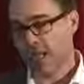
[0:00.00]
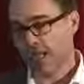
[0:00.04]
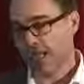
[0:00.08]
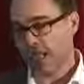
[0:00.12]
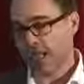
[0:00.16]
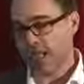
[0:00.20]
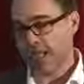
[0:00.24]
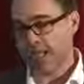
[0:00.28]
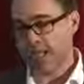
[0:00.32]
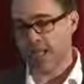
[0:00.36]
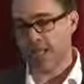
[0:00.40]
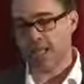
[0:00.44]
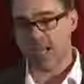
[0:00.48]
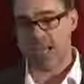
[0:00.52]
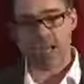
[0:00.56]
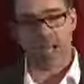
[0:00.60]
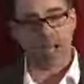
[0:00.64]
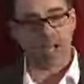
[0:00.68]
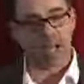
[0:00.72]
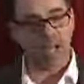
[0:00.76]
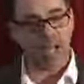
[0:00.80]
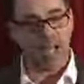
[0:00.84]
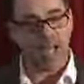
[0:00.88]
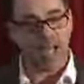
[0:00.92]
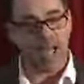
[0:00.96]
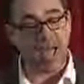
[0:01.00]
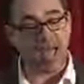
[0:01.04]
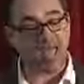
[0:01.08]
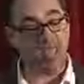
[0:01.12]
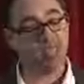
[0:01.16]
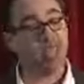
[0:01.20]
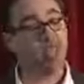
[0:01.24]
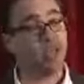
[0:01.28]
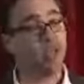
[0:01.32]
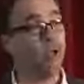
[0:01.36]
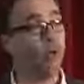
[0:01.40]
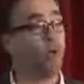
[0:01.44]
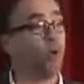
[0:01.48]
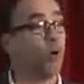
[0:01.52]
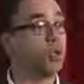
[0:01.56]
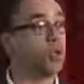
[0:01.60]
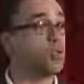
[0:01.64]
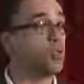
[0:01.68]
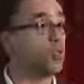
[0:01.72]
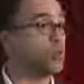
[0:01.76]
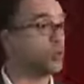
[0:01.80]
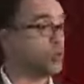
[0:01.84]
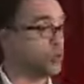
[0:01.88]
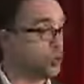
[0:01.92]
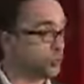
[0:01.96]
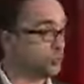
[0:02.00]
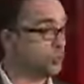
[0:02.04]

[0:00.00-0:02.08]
And I think that what you